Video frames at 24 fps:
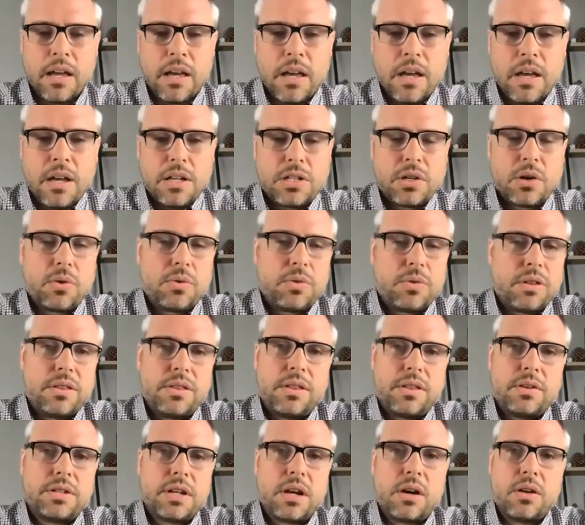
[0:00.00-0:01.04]
So
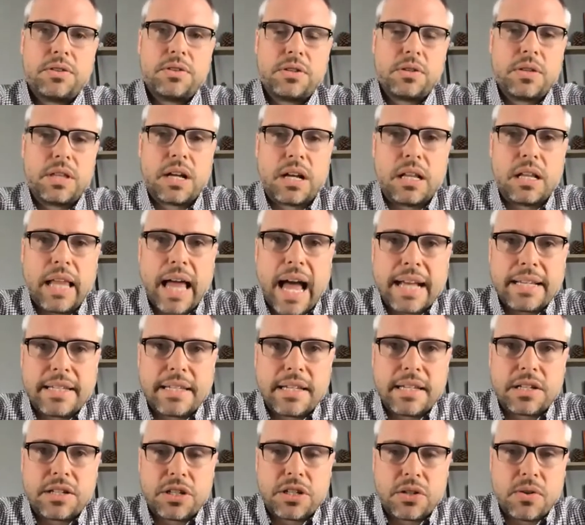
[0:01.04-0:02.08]
there's also the
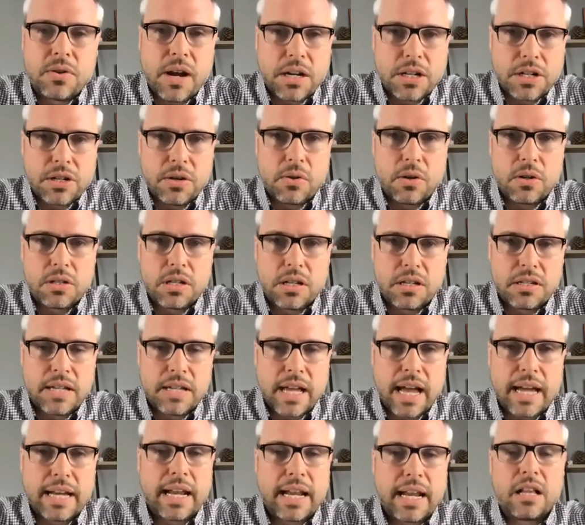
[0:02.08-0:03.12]
classic structural
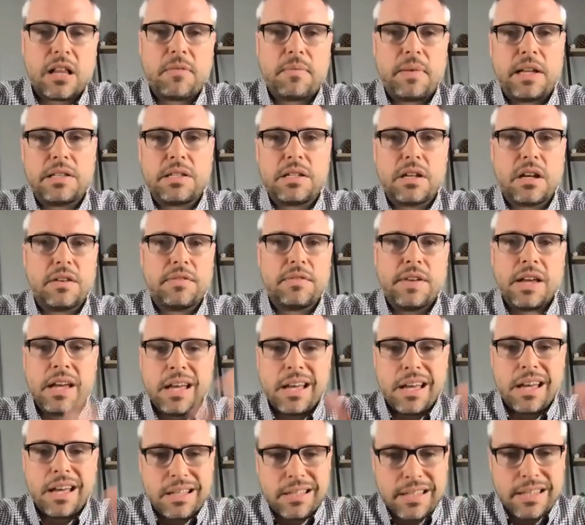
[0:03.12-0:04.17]
design element of
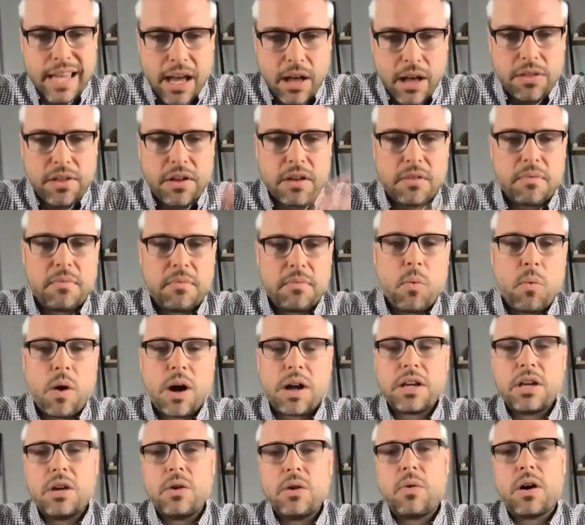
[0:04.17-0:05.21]
tell them what
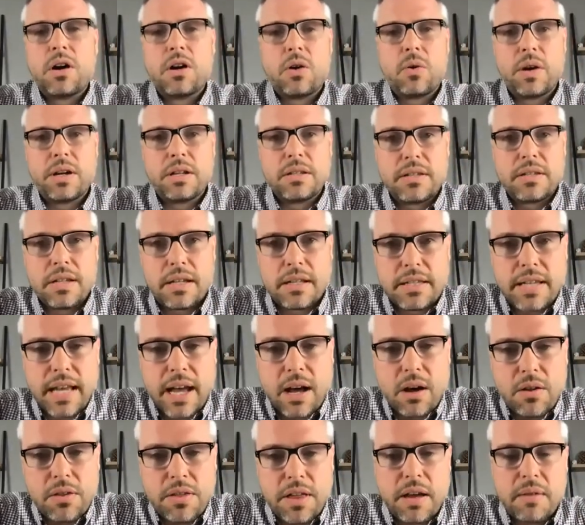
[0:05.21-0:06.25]
you are going to
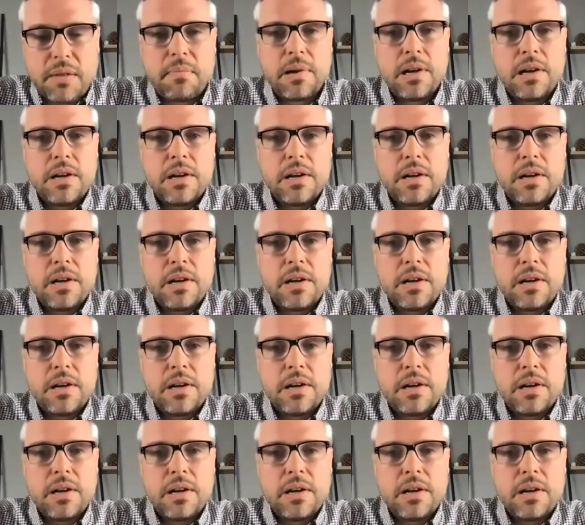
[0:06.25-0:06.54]
tell them